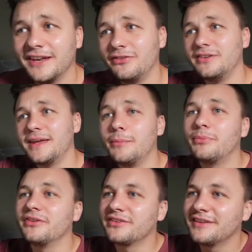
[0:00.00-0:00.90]
if you did,
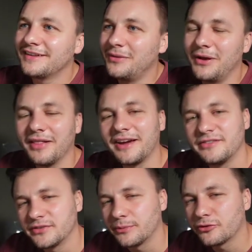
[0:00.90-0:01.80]
please give me a like and
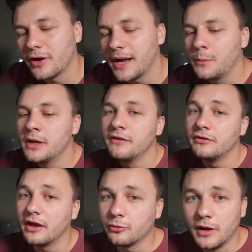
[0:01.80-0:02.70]
subscribe. If
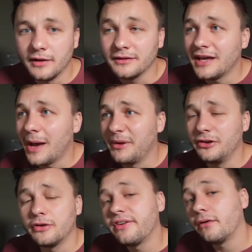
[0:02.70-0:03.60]
you guys want to comment
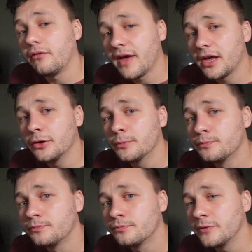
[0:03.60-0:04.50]
your favorite value,
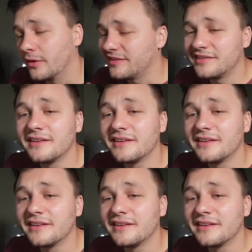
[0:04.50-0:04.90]
you know, this is a